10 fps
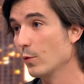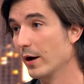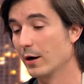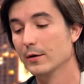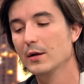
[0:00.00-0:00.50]

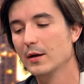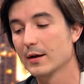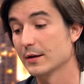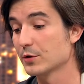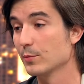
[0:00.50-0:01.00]
where
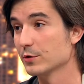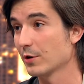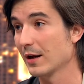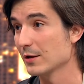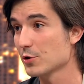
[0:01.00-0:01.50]
customers
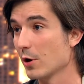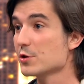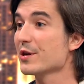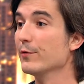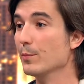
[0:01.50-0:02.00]
are getting
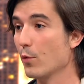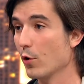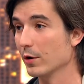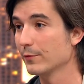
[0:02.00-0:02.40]
charged even more